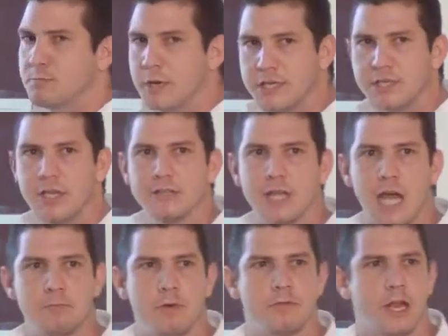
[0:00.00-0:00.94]
special
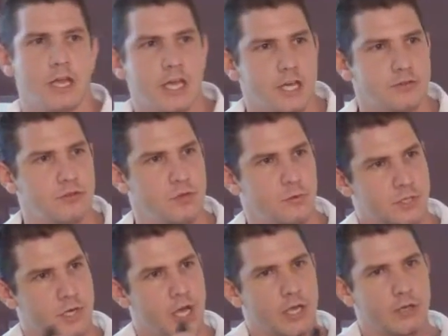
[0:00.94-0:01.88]
type of ligation in
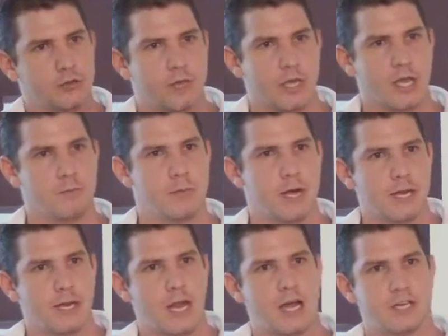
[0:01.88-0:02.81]
which you take a
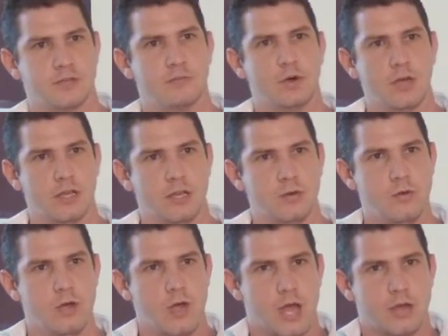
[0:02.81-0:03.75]
very large
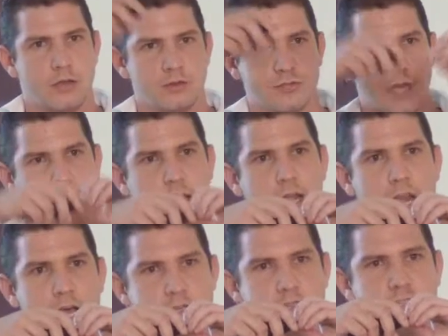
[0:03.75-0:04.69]
molecule and you
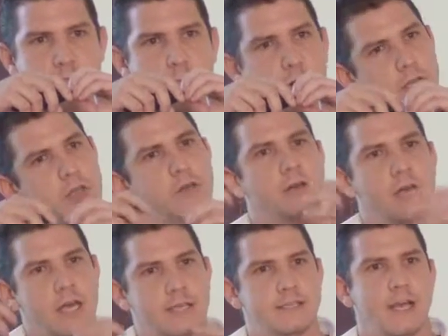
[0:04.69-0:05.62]
cyclize this molecule.
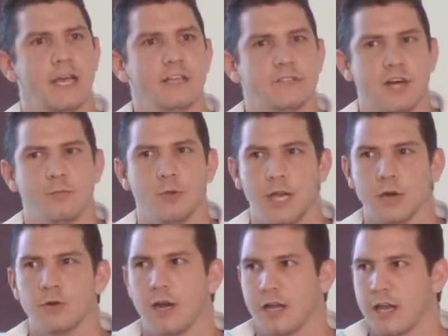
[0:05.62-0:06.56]
It's an
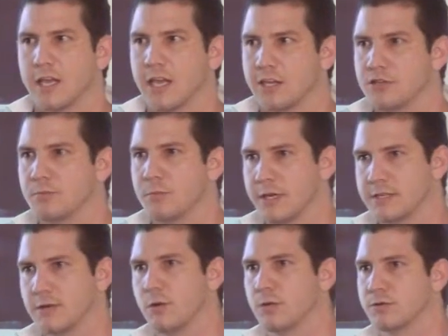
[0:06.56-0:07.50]
intramolecular ligation, but
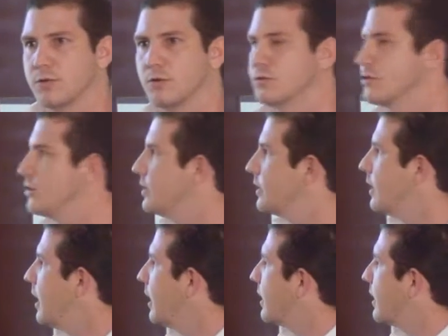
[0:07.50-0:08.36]
it's also considered